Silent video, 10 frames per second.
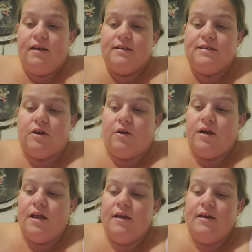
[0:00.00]
so,
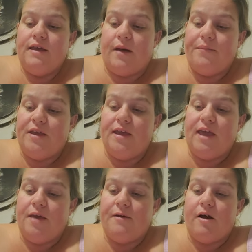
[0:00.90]
yep, yeah, he
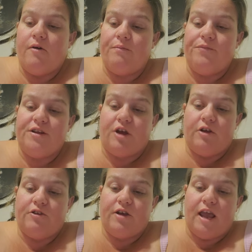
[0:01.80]
came out and the
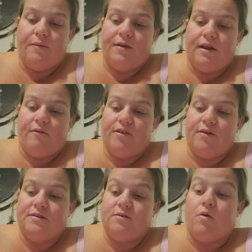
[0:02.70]
doctor came and
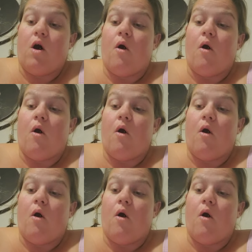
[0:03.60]
everything was normal.